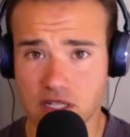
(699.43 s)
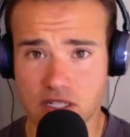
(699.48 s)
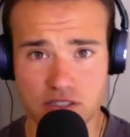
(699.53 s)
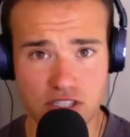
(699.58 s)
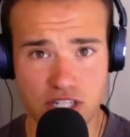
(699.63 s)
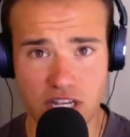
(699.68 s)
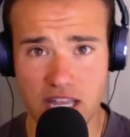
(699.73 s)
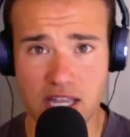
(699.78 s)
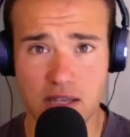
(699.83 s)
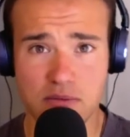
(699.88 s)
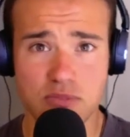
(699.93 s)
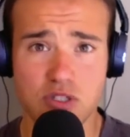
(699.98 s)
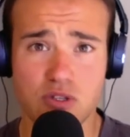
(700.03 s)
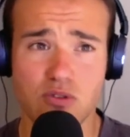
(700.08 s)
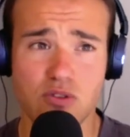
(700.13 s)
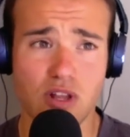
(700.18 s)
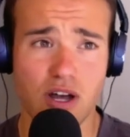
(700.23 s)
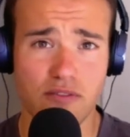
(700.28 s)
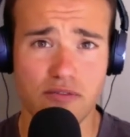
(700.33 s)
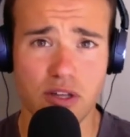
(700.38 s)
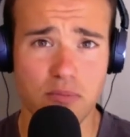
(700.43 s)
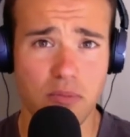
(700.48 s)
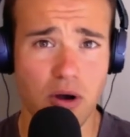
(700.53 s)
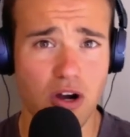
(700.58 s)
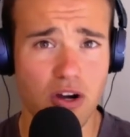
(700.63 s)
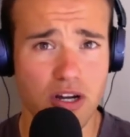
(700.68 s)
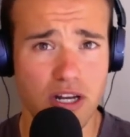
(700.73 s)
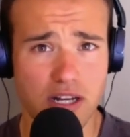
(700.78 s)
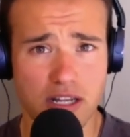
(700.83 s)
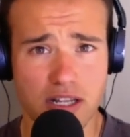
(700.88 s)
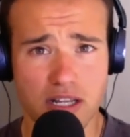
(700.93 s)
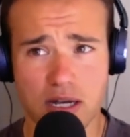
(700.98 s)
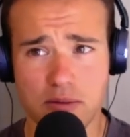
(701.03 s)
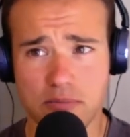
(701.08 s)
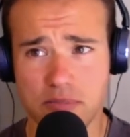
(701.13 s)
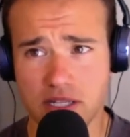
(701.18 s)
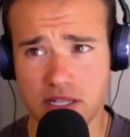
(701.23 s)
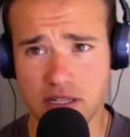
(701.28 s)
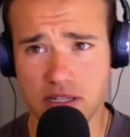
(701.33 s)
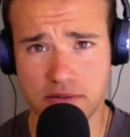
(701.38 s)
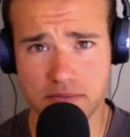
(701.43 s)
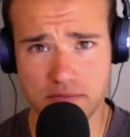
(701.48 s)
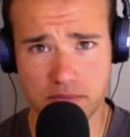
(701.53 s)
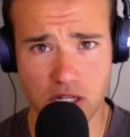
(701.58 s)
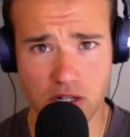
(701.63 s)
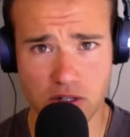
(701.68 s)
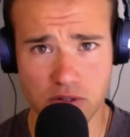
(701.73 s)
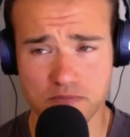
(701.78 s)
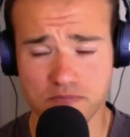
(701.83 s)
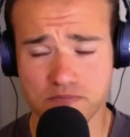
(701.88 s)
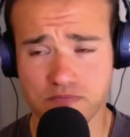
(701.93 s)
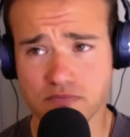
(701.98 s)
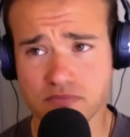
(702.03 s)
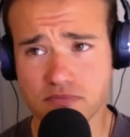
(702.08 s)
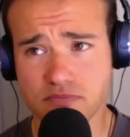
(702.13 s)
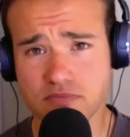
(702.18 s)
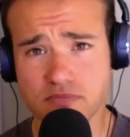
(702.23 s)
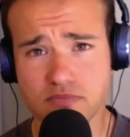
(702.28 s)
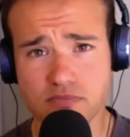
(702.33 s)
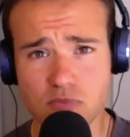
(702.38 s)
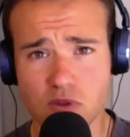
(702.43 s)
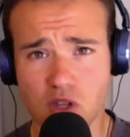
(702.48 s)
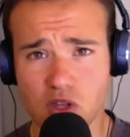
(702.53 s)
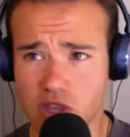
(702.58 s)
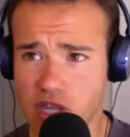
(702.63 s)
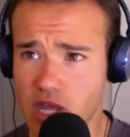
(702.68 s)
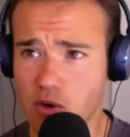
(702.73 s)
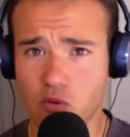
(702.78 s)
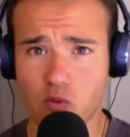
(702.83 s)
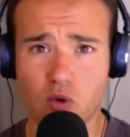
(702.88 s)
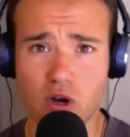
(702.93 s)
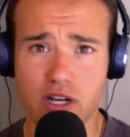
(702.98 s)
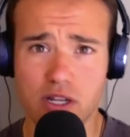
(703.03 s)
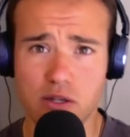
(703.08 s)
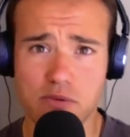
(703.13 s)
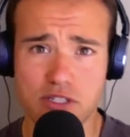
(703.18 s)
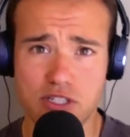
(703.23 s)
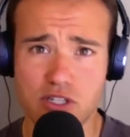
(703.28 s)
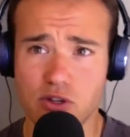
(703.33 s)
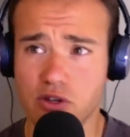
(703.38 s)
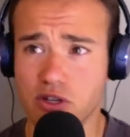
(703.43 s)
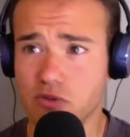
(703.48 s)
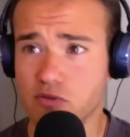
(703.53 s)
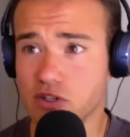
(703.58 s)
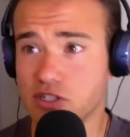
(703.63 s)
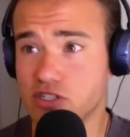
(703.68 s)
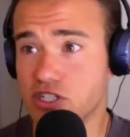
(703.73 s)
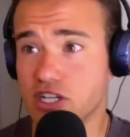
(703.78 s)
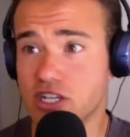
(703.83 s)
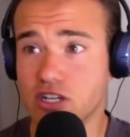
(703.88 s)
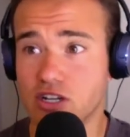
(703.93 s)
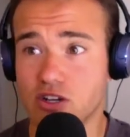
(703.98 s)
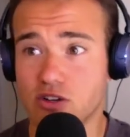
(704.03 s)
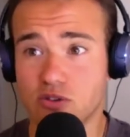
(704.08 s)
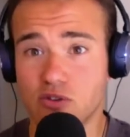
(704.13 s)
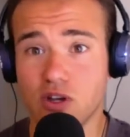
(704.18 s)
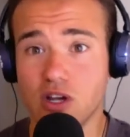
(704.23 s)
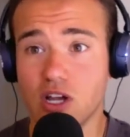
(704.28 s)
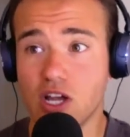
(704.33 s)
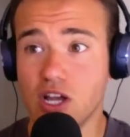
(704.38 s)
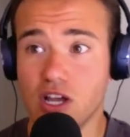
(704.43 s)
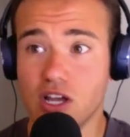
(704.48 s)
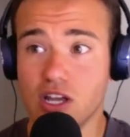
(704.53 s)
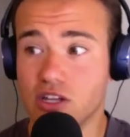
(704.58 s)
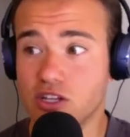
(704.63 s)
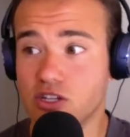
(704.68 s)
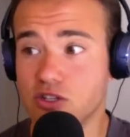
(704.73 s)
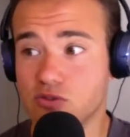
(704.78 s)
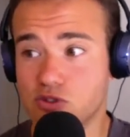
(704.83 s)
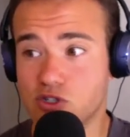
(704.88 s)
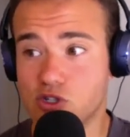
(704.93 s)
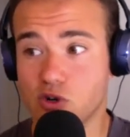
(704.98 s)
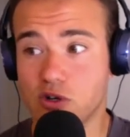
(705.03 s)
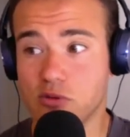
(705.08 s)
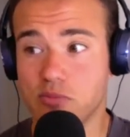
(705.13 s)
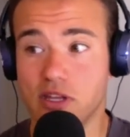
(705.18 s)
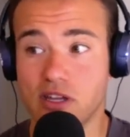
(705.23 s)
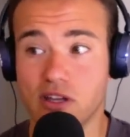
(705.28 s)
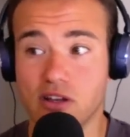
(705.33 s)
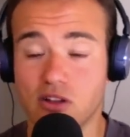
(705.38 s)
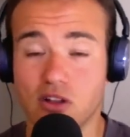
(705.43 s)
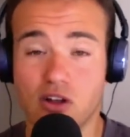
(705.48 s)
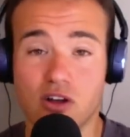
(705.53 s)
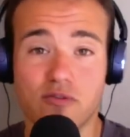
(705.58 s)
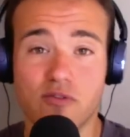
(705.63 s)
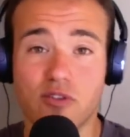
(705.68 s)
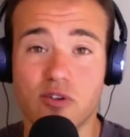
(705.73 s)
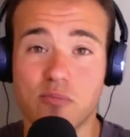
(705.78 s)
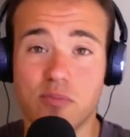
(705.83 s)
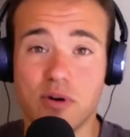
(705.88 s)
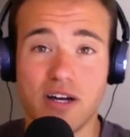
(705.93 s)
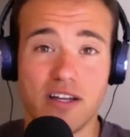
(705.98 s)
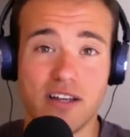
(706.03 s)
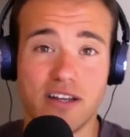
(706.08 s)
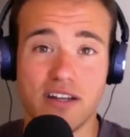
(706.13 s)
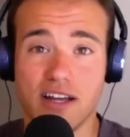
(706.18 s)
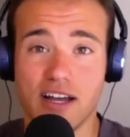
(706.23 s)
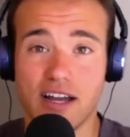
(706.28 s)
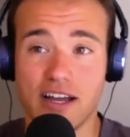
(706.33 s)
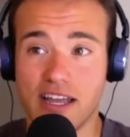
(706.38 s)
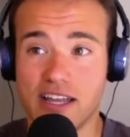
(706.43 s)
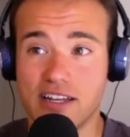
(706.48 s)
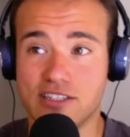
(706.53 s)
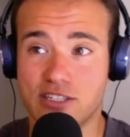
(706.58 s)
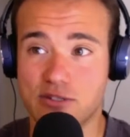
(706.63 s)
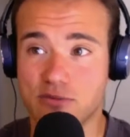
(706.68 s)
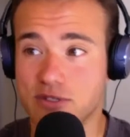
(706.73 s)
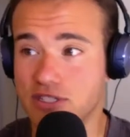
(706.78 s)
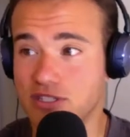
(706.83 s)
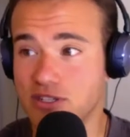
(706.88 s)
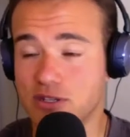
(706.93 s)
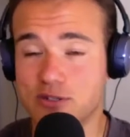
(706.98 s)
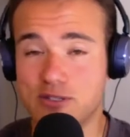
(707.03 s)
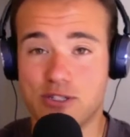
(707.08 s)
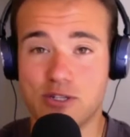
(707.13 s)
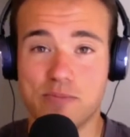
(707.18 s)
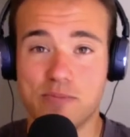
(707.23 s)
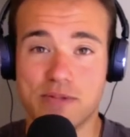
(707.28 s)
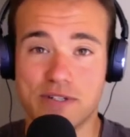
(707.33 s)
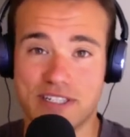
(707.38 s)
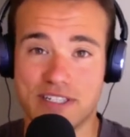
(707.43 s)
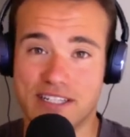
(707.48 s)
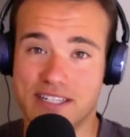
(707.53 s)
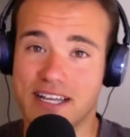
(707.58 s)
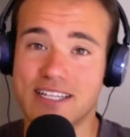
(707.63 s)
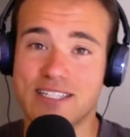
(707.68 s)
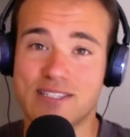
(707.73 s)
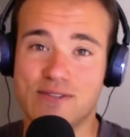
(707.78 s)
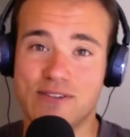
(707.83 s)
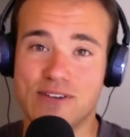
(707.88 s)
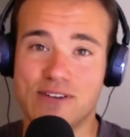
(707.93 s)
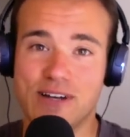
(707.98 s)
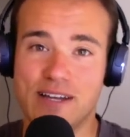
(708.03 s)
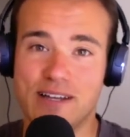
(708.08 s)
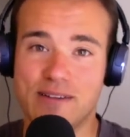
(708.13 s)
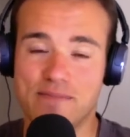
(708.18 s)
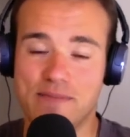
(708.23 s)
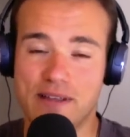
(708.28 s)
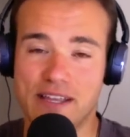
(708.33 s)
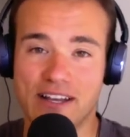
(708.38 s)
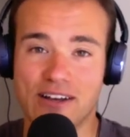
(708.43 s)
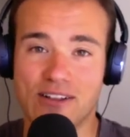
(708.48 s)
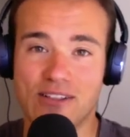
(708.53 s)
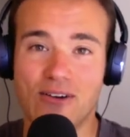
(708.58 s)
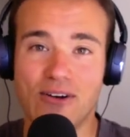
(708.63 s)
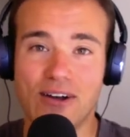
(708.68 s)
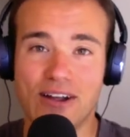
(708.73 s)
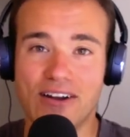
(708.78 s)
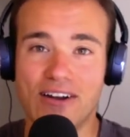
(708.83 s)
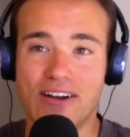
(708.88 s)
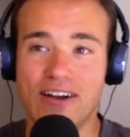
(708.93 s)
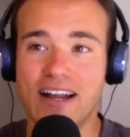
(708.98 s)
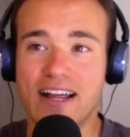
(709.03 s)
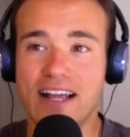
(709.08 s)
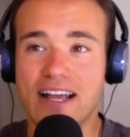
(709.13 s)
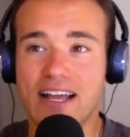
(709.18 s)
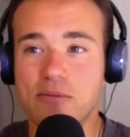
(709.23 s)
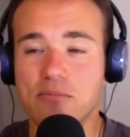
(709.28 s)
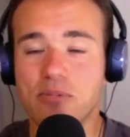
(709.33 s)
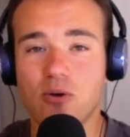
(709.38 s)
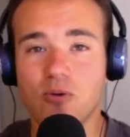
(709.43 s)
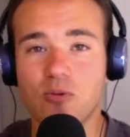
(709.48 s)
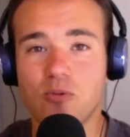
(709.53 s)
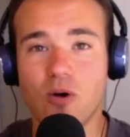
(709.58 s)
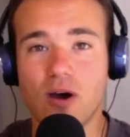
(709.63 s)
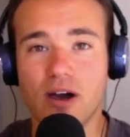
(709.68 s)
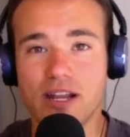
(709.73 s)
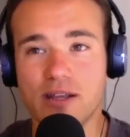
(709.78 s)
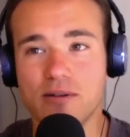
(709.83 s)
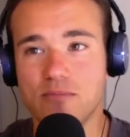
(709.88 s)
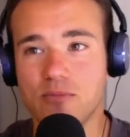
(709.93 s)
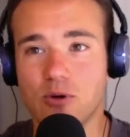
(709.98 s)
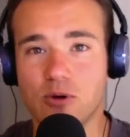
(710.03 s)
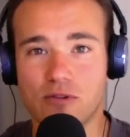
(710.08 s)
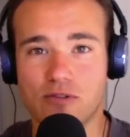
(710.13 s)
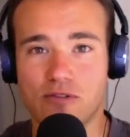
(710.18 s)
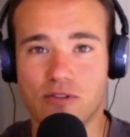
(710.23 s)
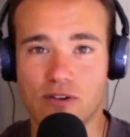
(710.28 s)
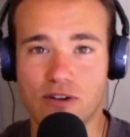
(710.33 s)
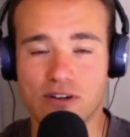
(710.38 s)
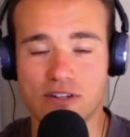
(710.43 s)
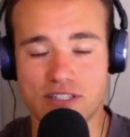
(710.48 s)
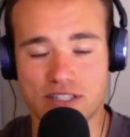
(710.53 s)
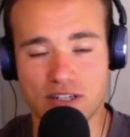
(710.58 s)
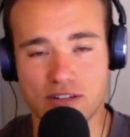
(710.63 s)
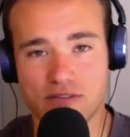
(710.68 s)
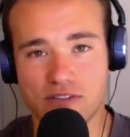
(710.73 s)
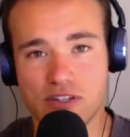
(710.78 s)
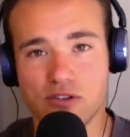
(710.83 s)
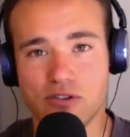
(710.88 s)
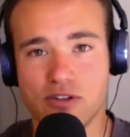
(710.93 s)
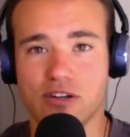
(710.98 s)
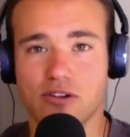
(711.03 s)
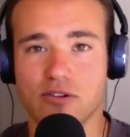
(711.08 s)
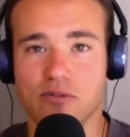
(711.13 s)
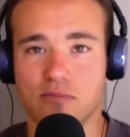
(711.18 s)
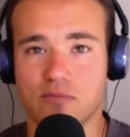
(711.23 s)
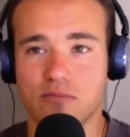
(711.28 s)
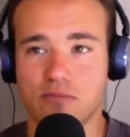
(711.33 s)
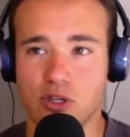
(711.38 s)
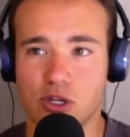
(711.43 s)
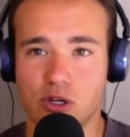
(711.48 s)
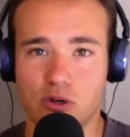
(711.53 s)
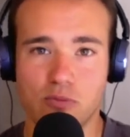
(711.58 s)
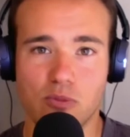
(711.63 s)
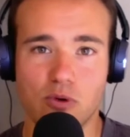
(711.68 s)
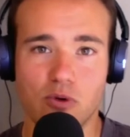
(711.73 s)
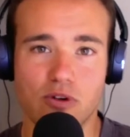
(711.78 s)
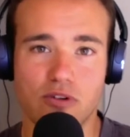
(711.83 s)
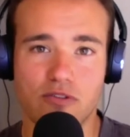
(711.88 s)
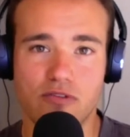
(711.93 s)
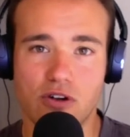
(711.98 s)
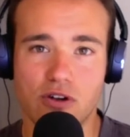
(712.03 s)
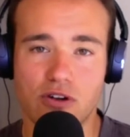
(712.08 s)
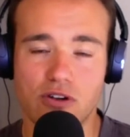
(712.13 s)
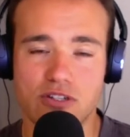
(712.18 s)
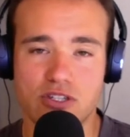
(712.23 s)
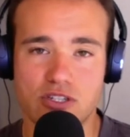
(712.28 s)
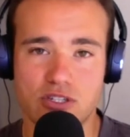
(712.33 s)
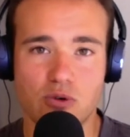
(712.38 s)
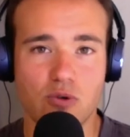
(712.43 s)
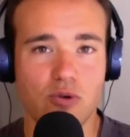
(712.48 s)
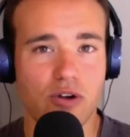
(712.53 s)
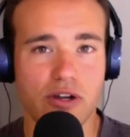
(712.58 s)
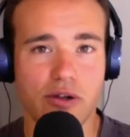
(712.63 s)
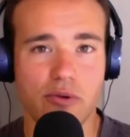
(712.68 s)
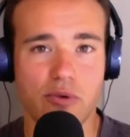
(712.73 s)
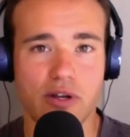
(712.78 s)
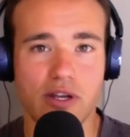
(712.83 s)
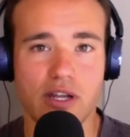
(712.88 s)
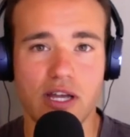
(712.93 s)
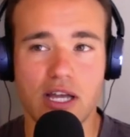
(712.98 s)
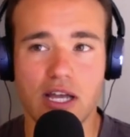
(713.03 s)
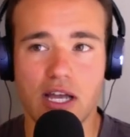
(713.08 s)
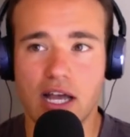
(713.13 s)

James, who loved the marketing company, that what he was doing. Regina, who enjoyed being a law firm, but again, she was super successful at being a lawyer, but wanted more for herself. And you'll hear more of her story when